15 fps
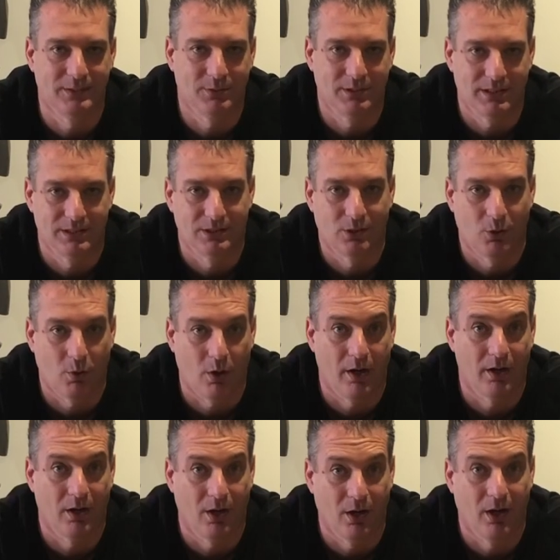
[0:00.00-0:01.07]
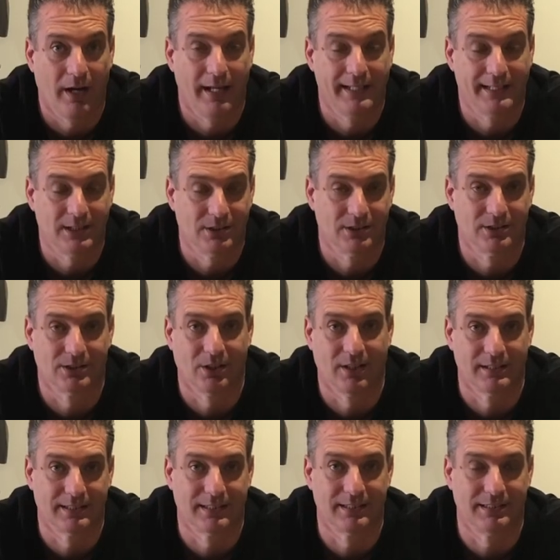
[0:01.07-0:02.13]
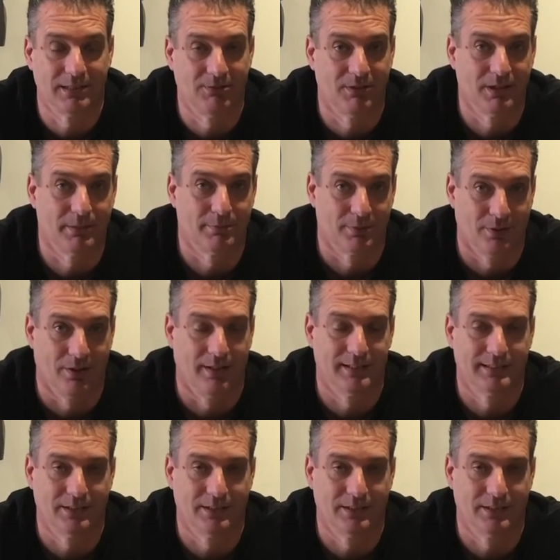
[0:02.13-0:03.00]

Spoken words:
which is quite a high edition size considering the price.